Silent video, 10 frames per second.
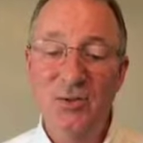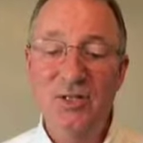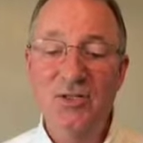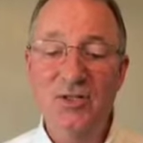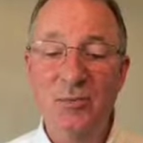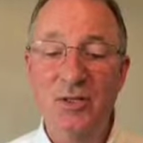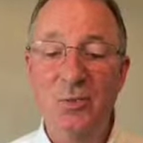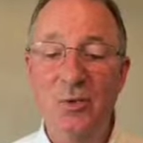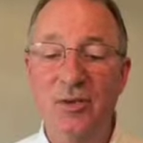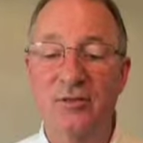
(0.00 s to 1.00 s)
Doing
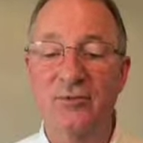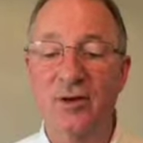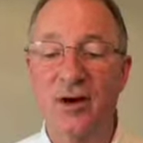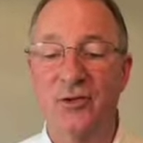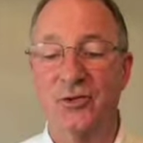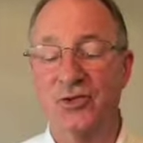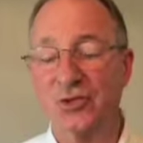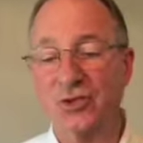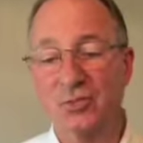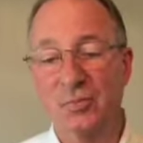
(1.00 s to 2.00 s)
something with the
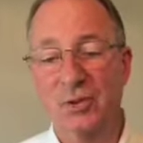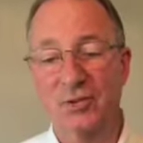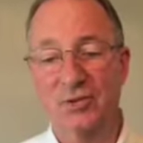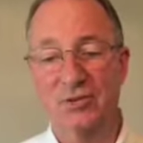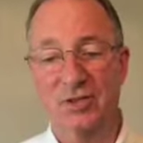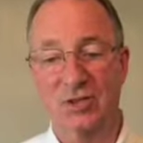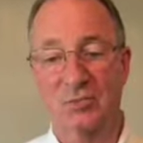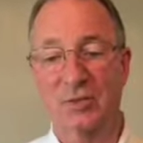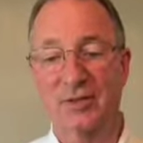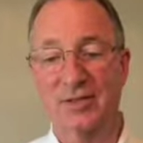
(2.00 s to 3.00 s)
Father is a spiritual
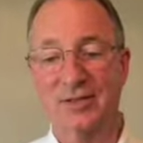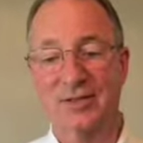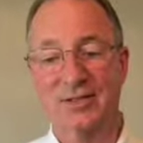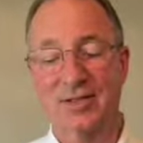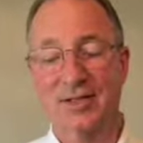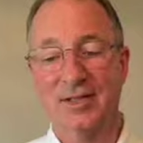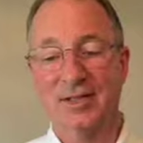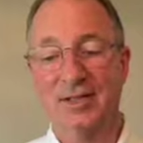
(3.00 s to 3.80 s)
experience.